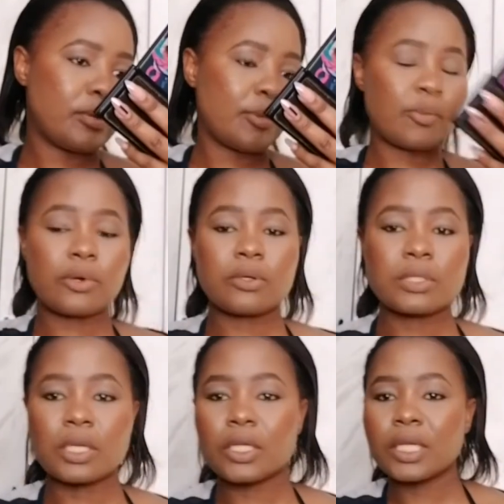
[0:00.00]
when my
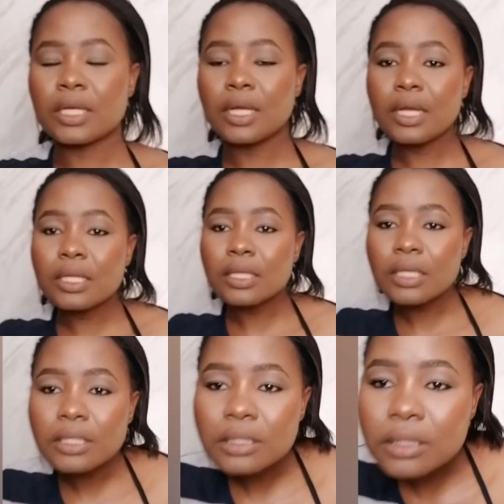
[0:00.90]
brows are looking like
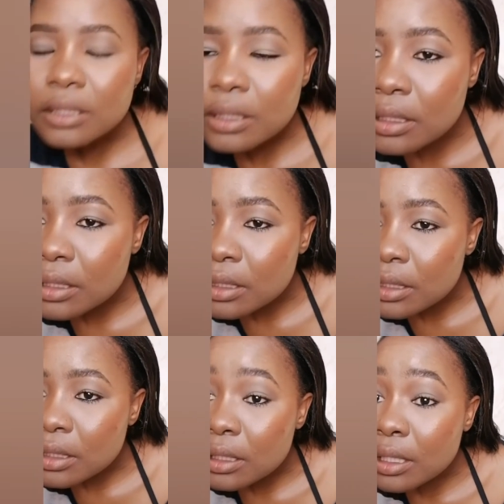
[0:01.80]
this.
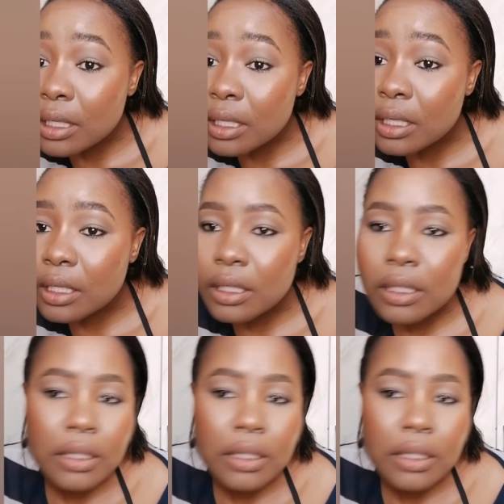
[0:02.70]
Look.